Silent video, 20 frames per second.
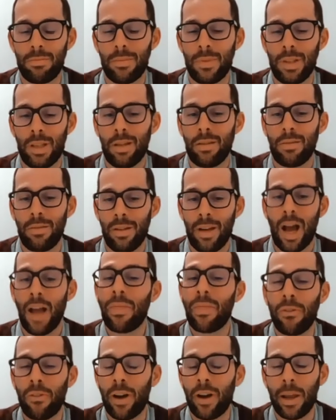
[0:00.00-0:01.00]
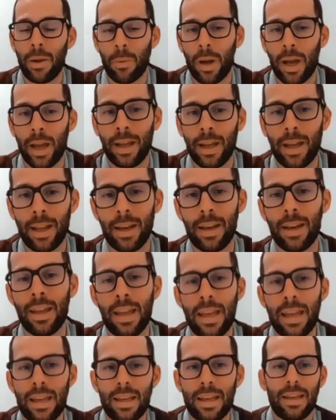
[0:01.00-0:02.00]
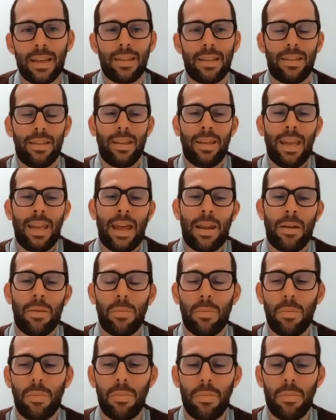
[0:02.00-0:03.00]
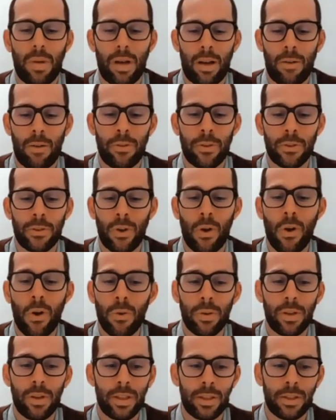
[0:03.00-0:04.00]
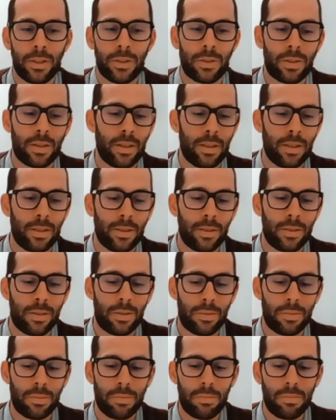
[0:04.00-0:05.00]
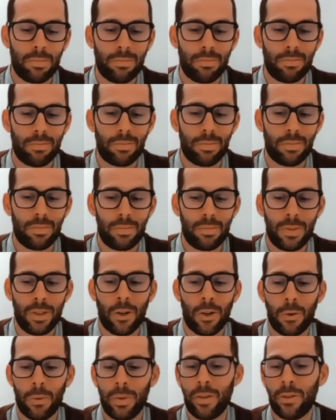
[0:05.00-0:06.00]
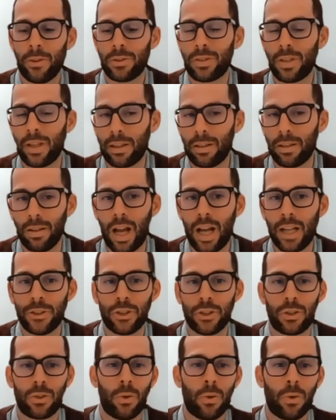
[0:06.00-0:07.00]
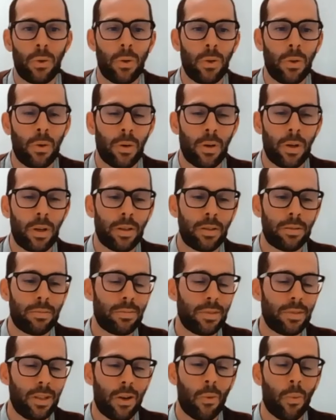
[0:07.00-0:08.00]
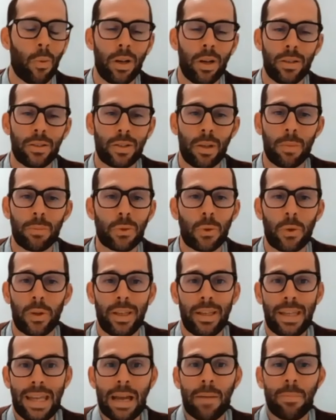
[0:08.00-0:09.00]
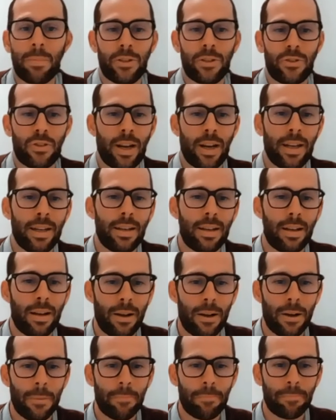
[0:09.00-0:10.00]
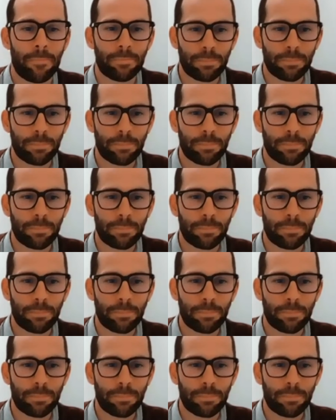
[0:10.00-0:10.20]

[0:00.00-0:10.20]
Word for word: n not the right way. And the net uh, result is, is, you know, either psychological or, you know, what, some sort of damage. Right. Um,